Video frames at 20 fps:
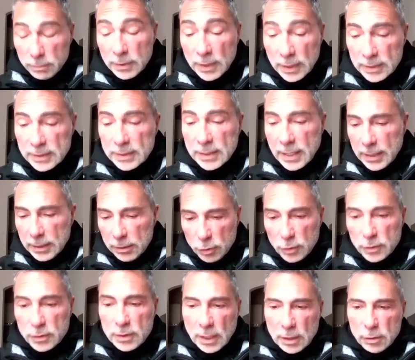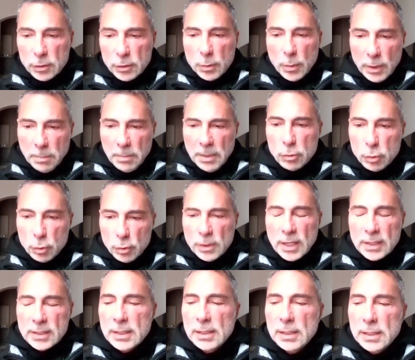Let's say just, I just want to make sure
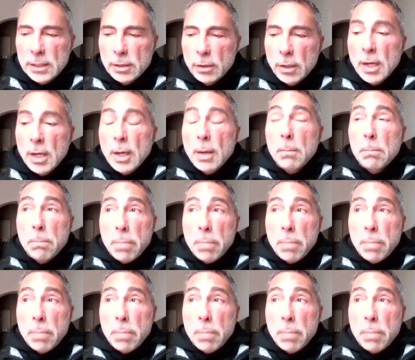that's clear.